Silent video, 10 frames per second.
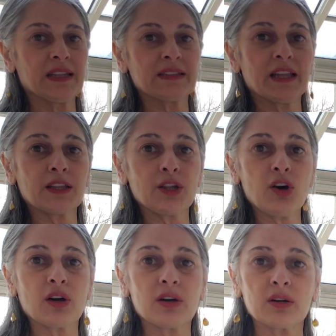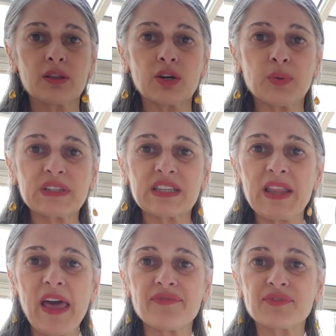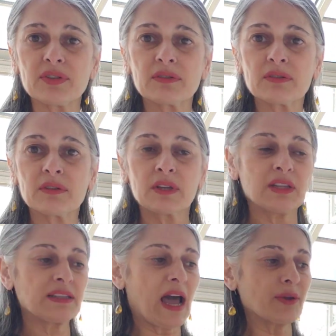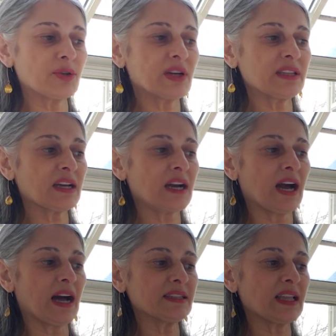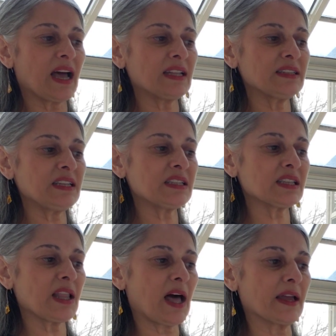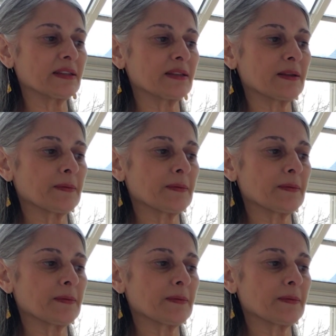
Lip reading: Then look what's left. Now you're gonna cut on this line.